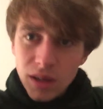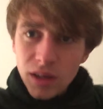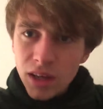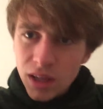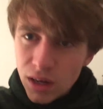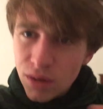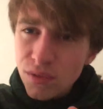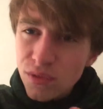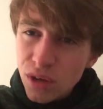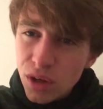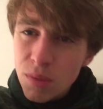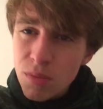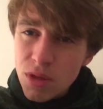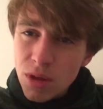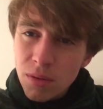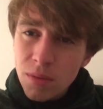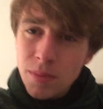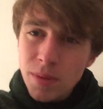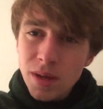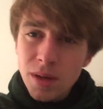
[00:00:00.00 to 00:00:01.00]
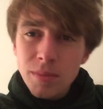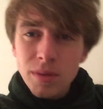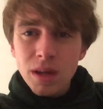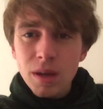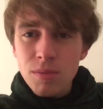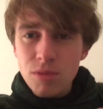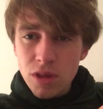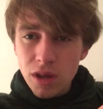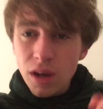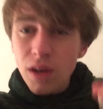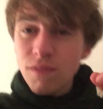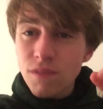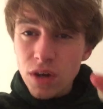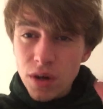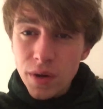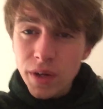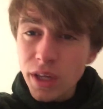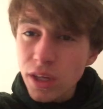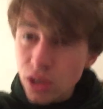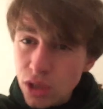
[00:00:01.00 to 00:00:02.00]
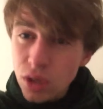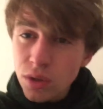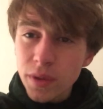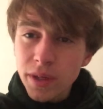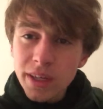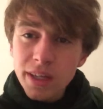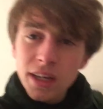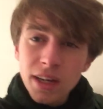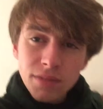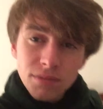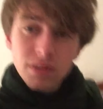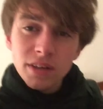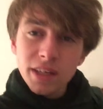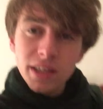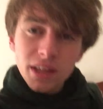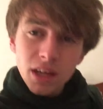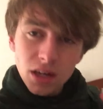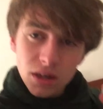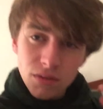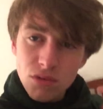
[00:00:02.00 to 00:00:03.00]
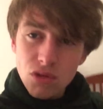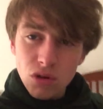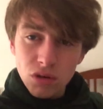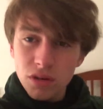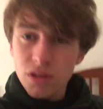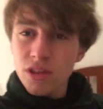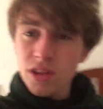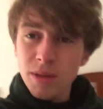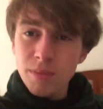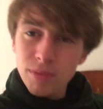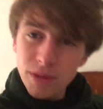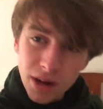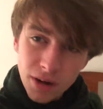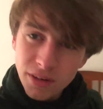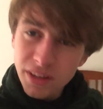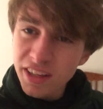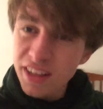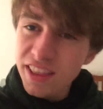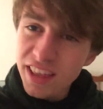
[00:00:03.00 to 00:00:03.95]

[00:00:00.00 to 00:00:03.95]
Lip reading: it kind of firms up a bit and becomes like a very gooey, lovely kind of chocolatey brownie